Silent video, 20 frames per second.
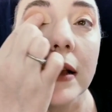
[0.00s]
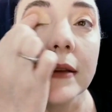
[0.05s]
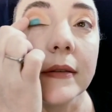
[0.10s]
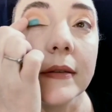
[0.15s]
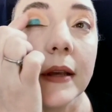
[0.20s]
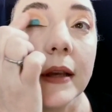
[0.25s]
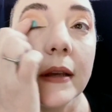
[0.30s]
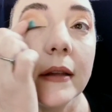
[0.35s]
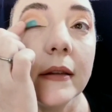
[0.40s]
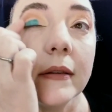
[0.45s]

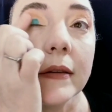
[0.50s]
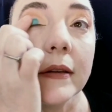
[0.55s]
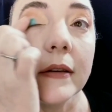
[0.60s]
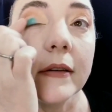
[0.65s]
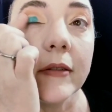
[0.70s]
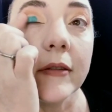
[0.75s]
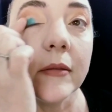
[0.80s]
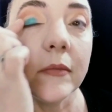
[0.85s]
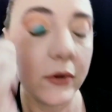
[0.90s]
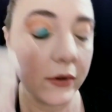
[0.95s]
Signs
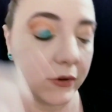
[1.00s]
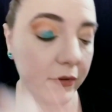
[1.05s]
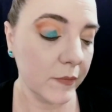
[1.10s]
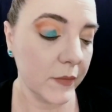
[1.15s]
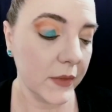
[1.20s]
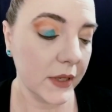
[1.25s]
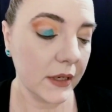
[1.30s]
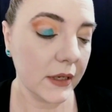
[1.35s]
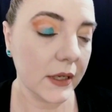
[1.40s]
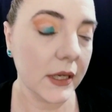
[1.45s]
of
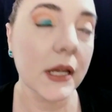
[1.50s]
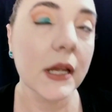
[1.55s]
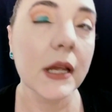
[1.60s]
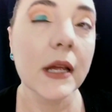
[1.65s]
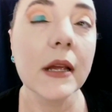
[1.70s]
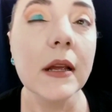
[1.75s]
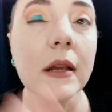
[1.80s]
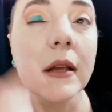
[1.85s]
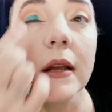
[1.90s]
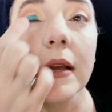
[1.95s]
improvement,
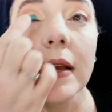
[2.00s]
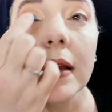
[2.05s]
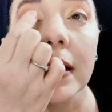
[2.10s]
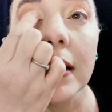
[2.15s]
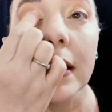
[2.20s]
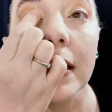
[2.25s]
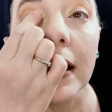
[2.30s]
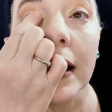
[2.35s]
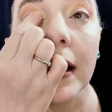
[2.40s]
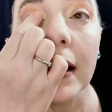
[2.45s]

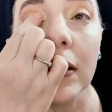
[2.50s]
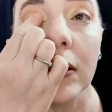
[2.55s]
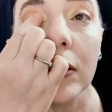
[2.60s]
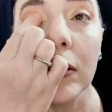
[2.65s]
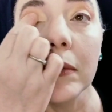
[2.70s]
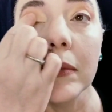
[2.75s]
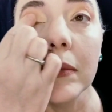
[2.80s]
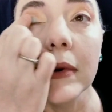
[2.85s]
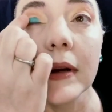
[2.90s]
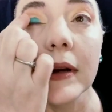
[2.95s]
I
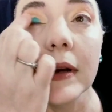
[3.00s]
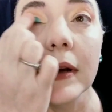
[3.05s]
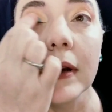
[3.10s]
hope.